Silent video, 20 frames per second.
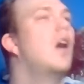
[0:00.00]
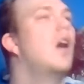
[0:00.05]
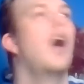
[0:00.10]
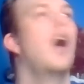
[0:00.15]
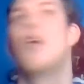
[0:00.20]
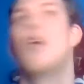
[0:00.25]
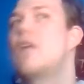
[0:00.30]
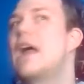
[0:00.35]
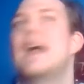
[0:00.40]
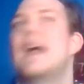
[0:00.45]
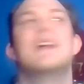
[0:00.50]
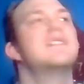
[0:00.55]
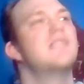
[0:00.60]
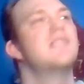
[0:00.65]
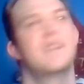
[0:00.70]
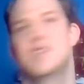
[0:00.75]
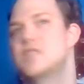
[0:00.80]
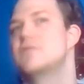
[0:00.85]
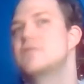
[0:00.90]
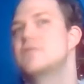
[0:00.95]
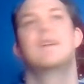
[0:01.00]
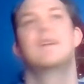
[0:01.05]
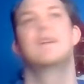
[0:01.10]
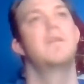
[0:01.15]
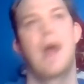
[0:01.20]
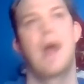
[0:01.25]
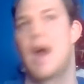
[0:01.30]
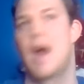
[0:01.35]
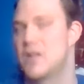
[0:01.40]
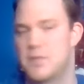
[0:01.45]
okay, it's not just what your
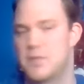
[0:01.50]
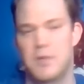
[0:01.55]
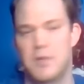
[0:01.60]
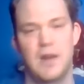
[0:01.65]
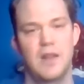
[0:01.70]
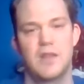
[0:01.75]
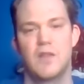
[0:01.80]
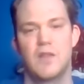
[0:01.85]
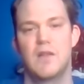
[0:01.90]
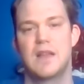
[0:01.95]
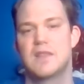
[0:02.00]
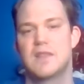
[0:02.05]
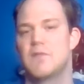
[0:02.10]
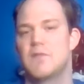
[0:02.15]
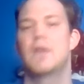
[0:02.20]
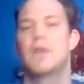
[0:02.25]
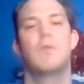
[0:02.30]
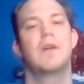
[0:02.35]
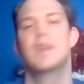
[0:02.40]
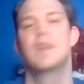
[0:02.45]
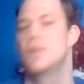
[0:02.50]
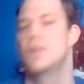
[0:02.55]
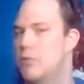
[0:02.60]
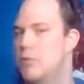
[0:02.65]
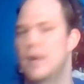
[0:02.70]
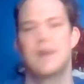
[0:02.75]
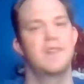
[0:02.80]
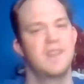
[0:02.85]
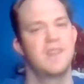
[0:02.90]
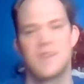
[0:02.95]
parents put into it, it's like what you
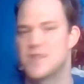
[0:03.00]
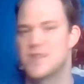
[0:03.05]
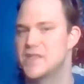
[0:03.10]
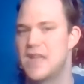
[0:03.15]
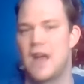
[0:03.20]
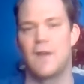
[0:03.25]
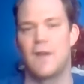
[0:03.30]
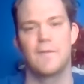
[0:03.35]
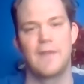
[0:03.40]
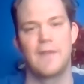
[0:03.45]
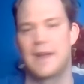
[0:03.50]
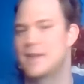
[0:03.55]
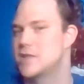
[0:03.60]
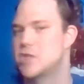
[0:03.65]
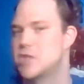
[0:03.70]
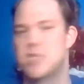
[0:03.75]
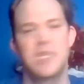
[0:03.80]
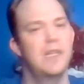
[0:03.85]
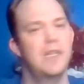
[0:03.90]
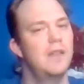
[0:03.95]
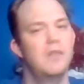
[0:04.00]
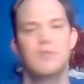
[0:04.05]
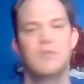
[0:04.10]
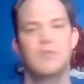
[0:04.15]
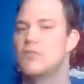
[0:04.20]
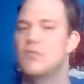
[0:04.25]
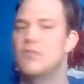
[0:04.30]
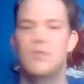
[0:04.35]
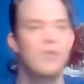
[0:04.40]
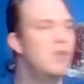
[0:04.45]
put into yourself. And she
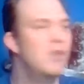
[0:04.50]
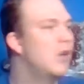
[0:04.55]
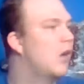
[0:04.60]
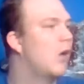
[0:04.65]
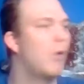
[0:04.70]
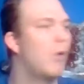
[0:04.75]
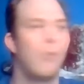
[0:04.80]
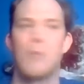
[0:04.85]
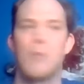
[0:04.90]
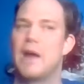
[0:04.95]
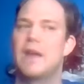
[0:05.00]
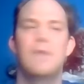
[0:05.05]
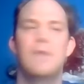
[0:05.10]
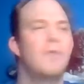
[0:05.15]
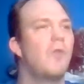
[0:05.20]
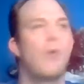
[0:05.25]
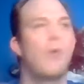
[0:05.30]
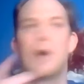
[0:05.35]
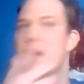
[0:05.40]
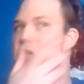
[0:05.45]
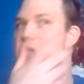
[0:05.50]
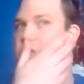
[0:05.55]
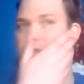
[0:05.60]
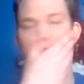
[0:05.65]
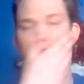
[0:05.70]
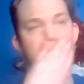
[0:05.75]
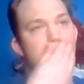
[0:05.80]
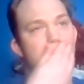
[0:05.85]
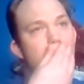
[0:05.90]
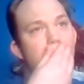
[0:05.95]
went for it.
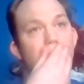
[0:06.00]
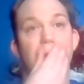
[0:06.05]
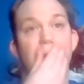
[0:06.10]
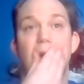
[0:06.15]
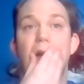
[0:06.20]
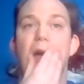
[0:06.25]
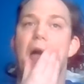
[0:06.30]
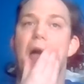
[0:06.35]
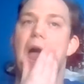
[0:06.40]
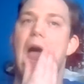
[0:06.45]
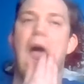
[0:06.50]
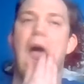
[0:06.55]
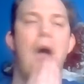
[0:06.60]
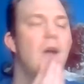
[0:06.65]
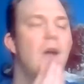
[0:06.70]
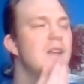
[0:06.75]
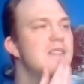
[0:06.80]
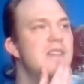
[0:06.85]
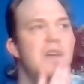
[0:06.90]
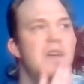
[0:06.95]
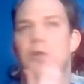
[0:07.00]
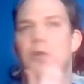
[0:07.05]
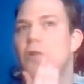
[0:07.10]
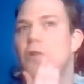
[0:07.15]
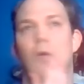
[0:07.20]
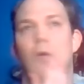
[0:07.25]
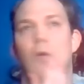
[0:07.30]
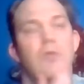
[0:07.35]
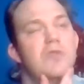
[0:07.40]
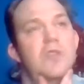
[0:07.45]
She knew how to stand on
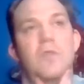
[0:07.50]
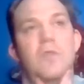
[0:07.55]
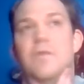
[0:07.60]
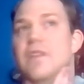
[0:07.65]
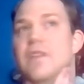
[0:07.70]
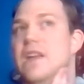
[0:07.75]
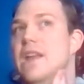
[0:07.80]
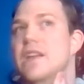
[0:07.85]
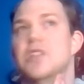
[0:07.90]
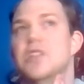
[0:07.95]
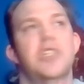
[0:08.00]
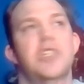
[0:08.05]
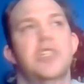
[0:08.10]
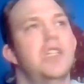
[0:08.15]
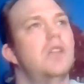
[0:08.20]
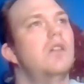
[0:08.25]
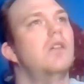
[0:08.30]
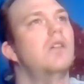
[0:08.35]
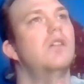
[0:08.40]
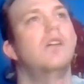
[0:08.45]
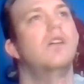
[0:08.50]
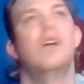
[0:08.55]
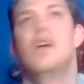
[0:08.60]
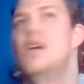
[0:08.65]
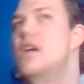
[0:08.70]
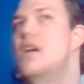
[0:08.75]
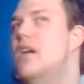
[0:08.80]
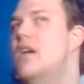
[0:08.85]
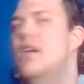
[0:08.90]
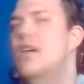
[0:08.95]
her own two feet, and she
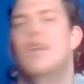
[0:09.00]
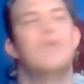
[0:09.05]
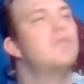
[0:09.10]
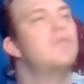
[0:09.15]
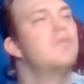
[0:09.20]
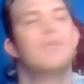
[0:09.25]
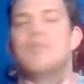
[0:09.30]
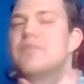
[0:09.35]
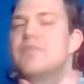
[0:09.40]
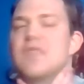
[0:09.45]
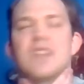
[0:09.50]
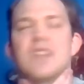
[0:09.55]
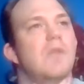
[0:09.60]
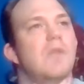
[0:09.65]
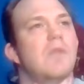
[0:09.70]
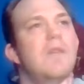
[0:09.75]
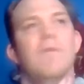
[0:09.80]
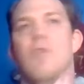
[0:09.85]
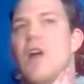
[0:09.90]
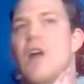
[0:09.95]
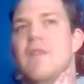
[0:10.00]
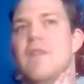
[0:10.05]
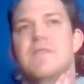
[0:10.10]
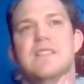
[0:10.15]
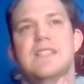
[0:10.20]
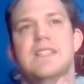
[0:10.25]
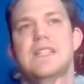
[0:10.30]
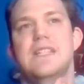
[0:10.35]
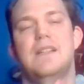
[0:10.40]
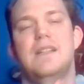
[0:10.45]
just went for it. I've
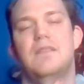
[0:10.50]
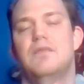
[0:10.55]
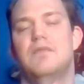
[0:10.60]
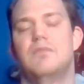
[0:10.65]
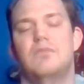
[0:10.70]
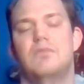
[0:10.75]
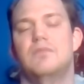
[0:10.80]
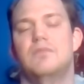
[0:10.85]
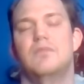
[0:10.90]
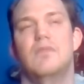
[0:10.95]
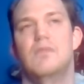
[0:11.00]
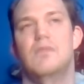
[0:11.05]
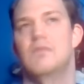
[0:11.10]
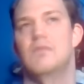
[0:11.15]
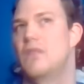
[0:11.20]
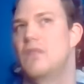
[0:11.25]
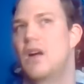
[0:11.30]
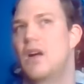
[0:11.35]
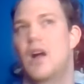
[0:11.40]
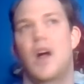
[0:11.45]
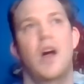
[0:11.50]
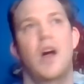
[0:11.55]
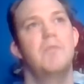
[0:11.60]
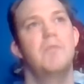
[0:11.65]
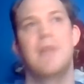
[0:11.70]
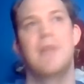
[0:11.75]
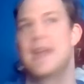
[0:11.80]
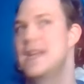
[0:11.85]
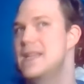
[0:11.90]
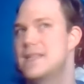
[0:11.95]
seen
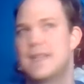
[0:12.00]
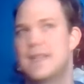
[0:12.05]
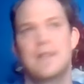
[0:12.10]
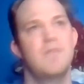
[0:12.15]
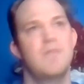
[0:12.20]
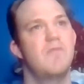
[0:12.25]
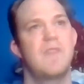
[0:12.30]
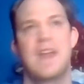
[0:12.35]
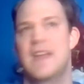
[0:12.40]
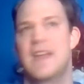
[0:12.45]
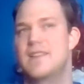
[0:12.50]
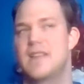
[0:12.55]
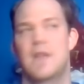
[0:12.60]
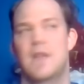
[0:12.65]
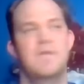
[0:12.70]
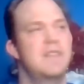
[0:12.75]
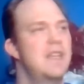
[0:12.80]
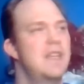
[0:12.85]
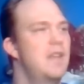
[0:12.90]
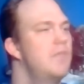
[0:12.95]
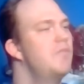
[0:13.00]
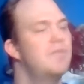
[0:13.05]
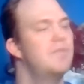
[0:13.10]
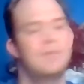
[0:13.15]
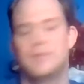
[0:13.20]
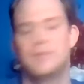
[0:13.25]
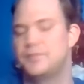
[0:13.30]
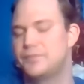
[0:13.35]
amazing things. I've seen